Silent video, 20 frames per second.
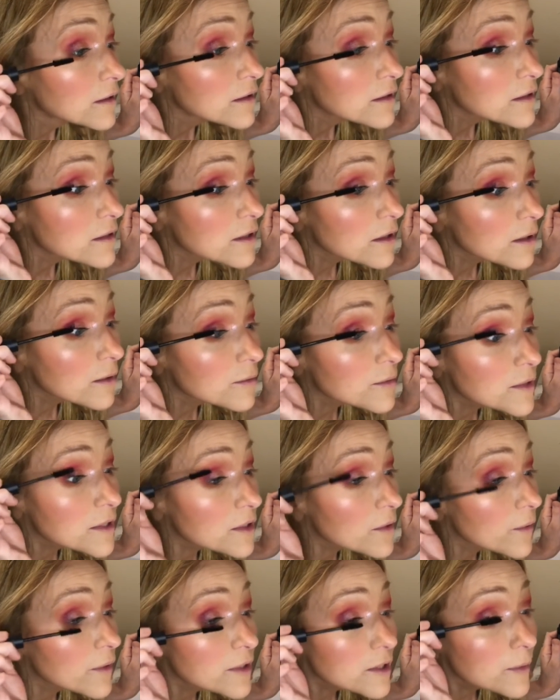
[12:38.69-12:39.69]
So I'm just
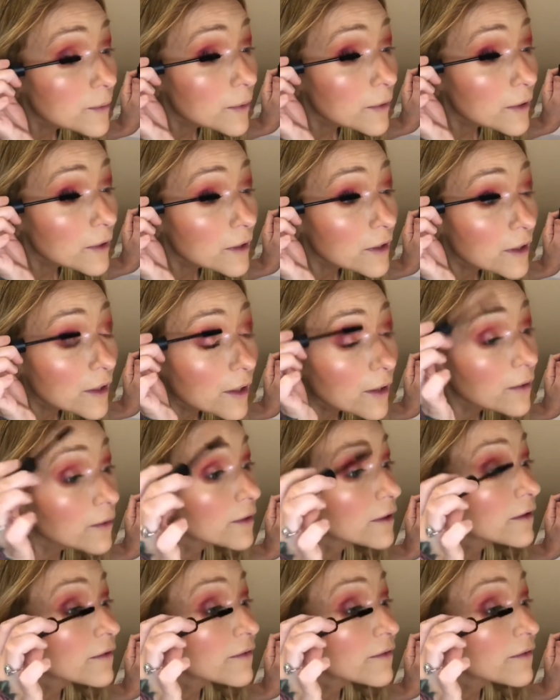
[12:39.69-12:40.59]
going to put a coat of